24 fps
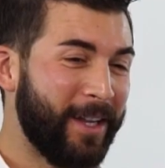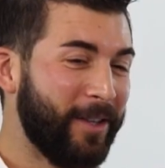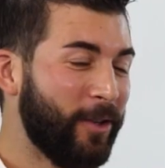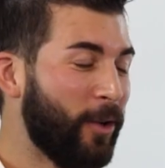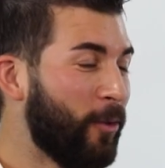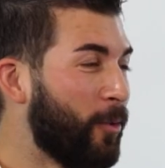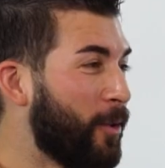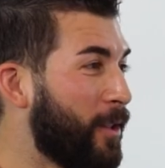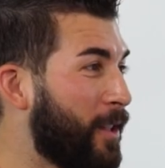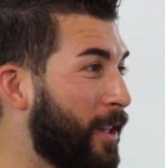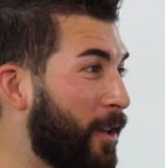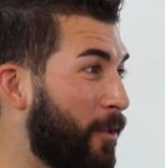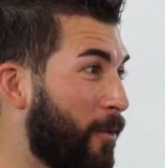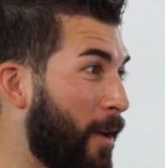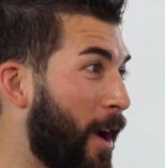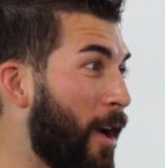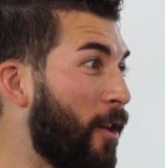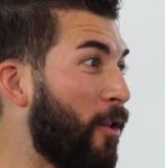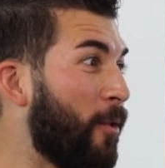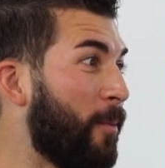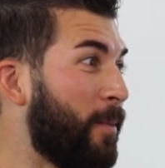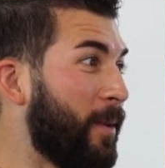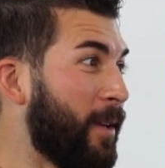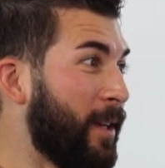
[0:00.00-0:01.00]
and it was the
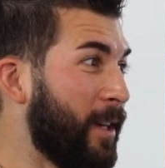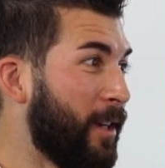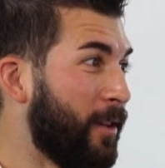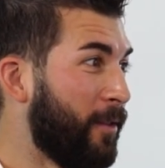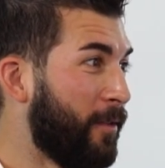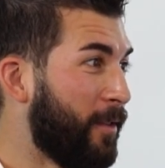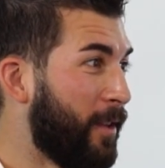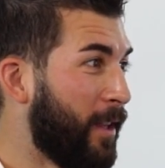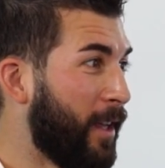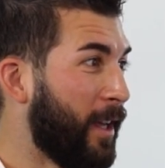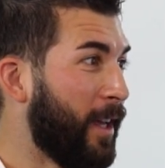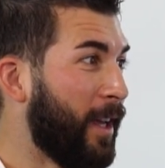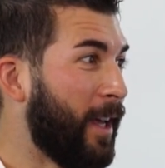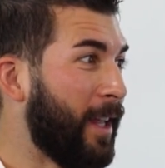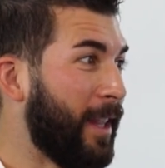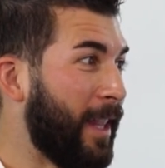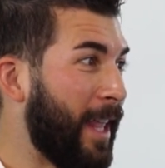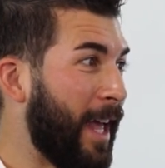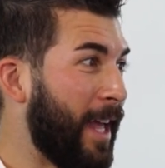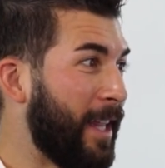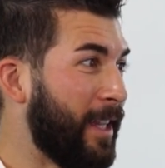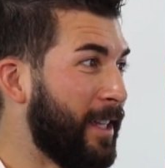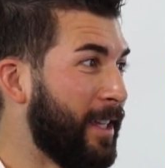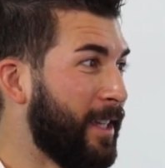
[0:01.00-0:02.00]
grand opening of the
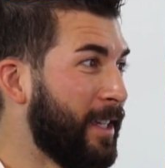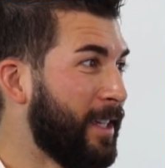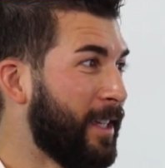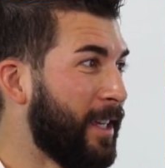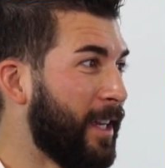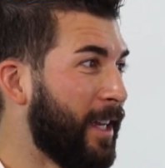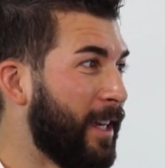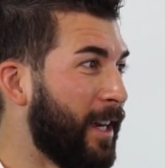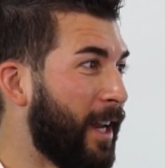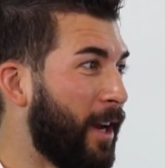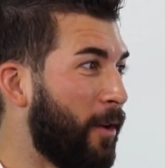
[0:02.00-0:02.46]
Atlantis, and